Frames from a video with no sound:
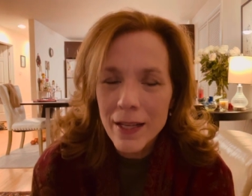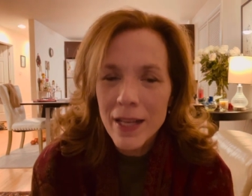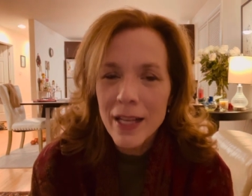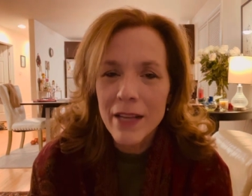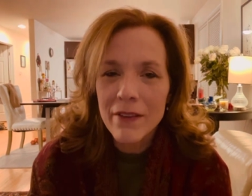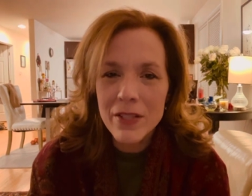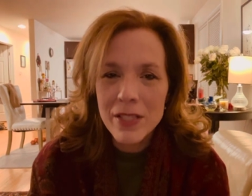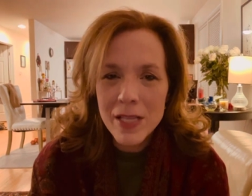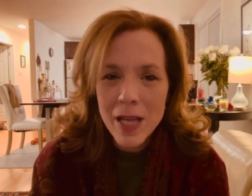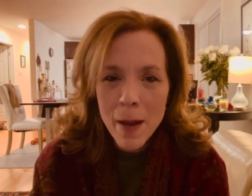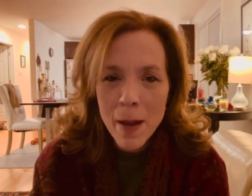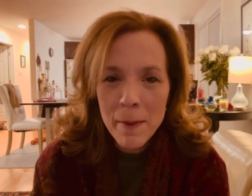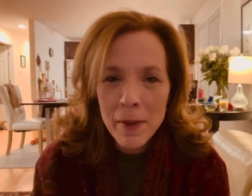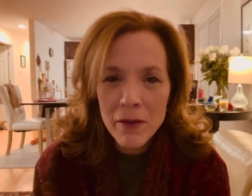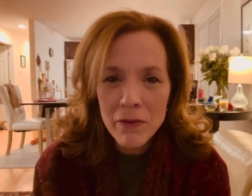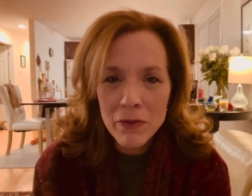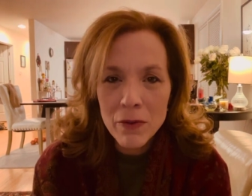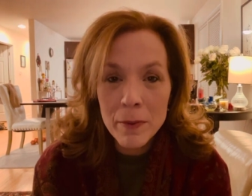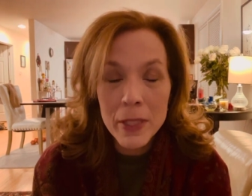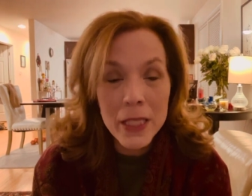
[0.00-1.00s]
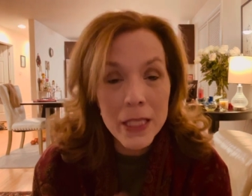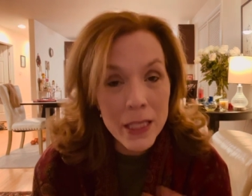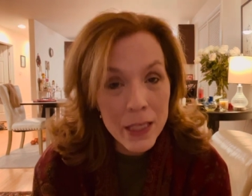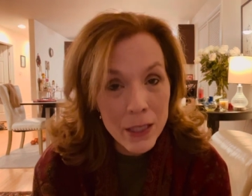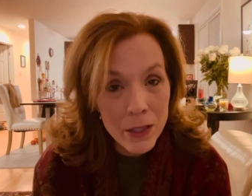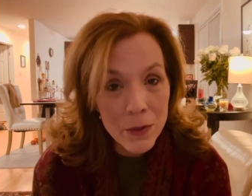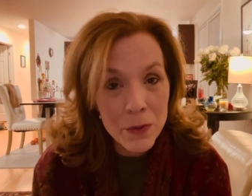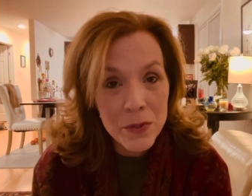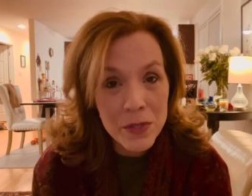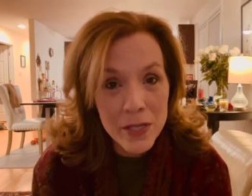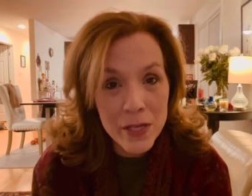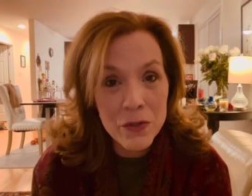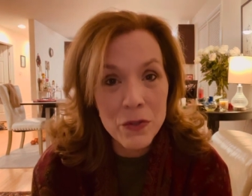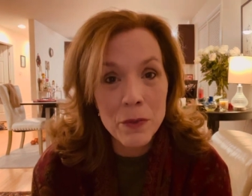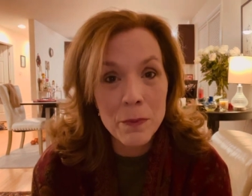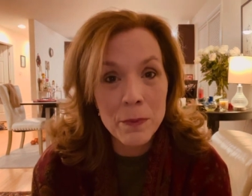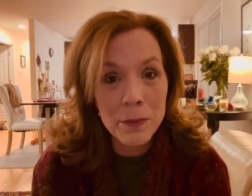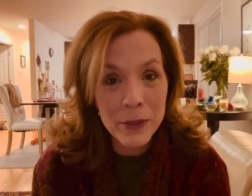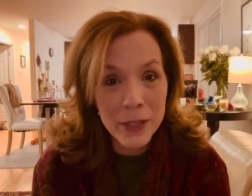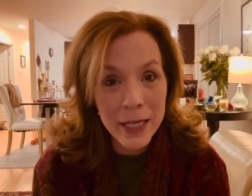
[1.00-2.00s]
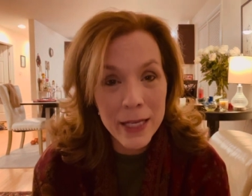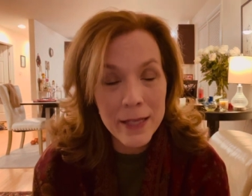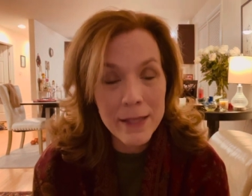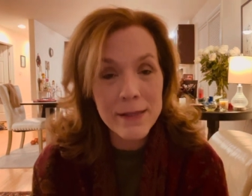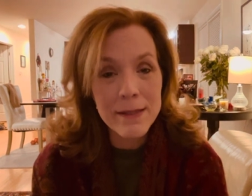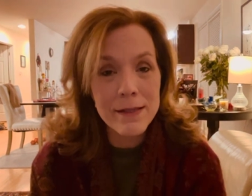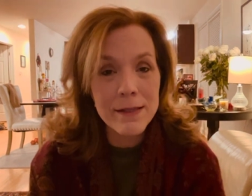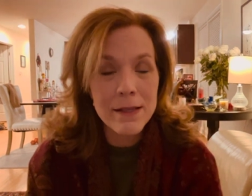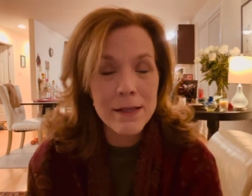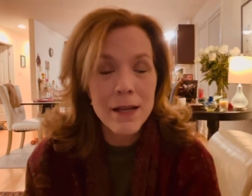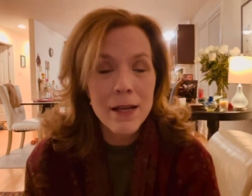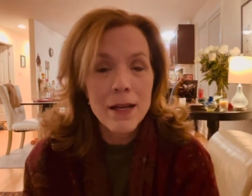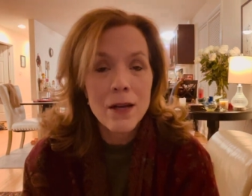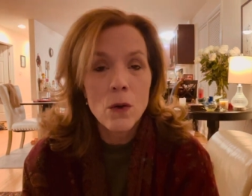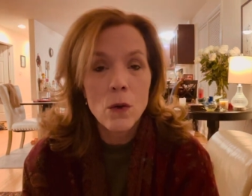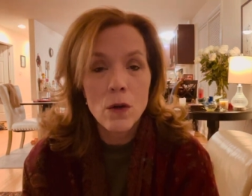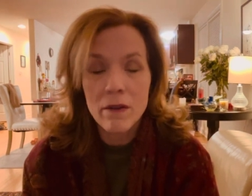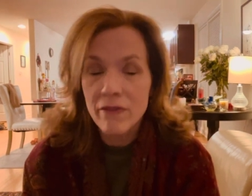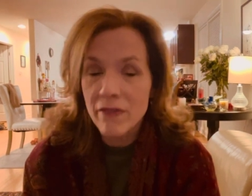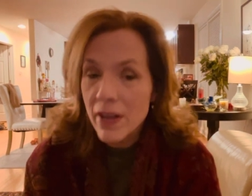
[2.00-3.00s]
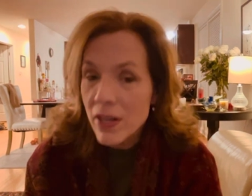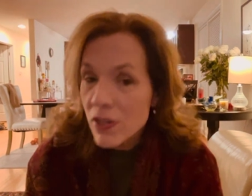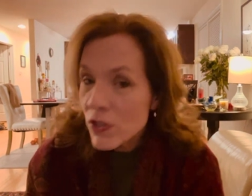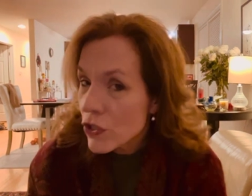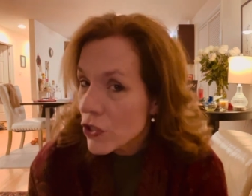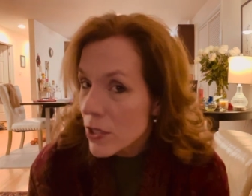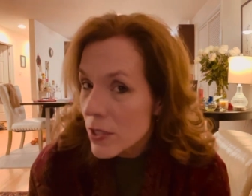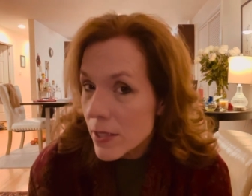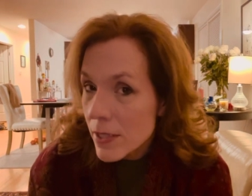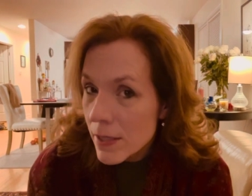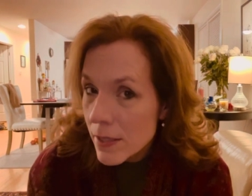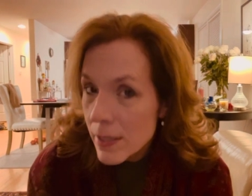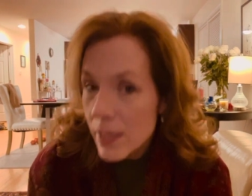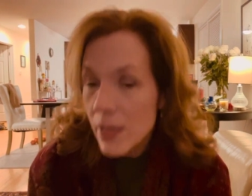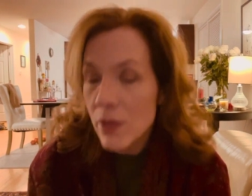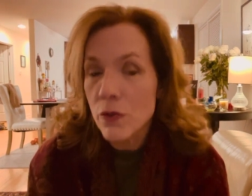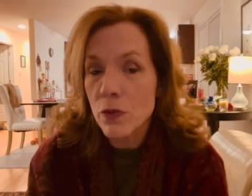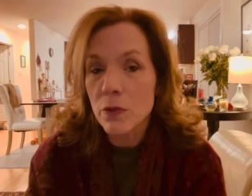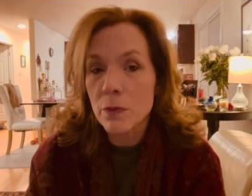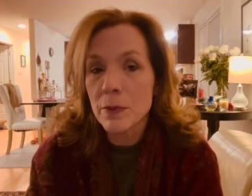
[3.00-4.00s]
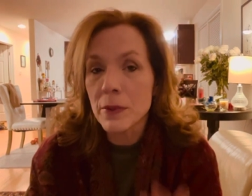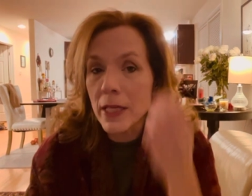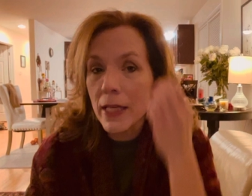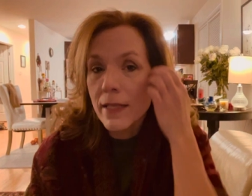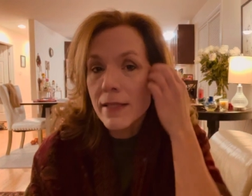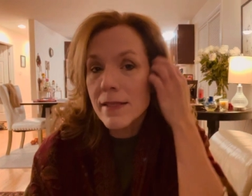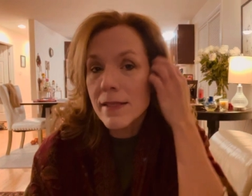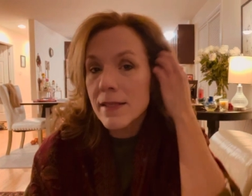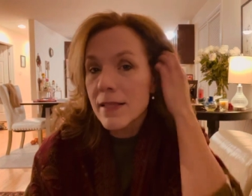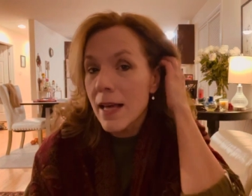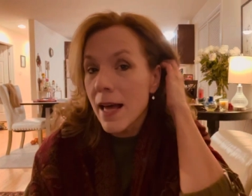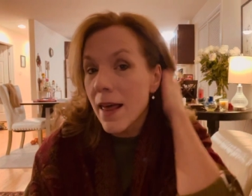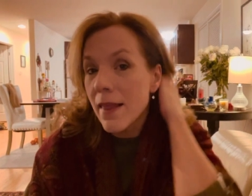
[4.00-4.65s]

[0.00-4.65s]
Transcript: If it's coming from an ego centered place or a vengeance centered place,